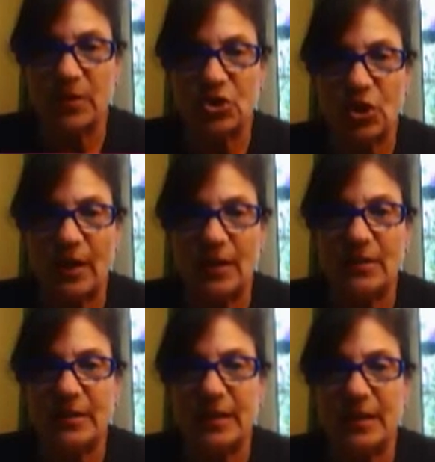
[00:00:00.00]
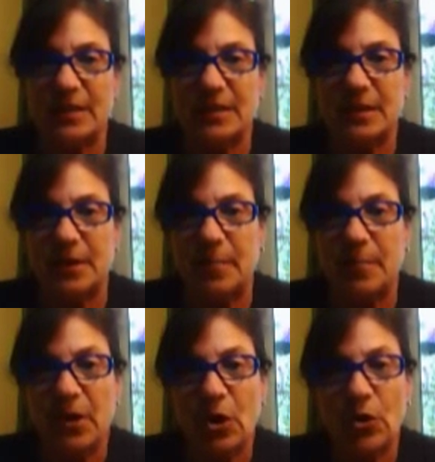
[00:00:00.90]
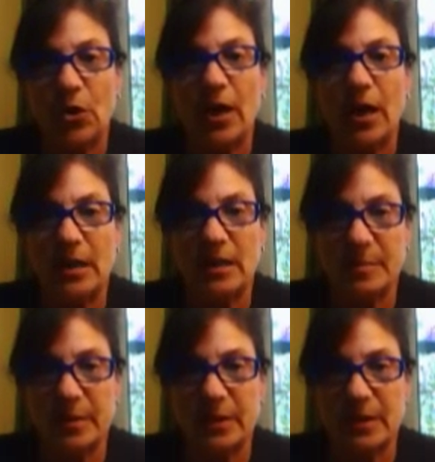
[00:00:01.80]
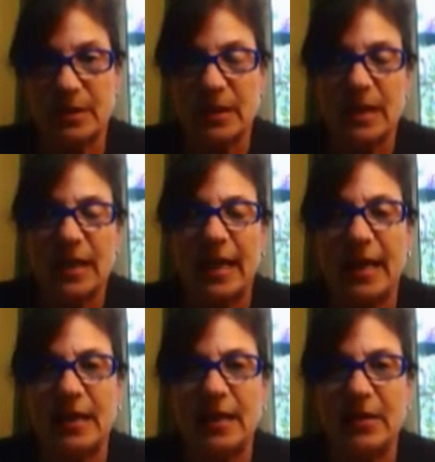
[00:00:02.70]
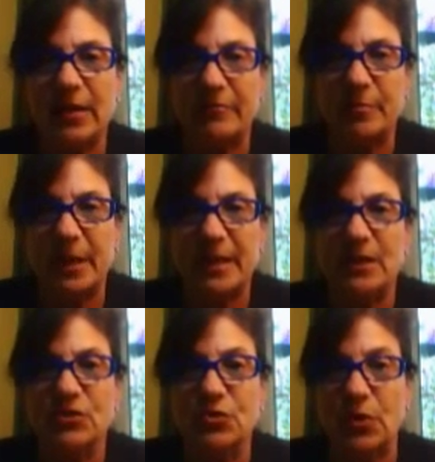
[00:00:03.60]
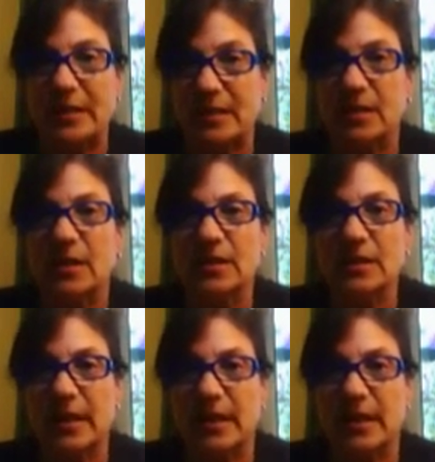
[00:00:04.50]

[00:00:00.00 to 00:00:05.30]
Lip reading: child, and her husband had left money in trust to take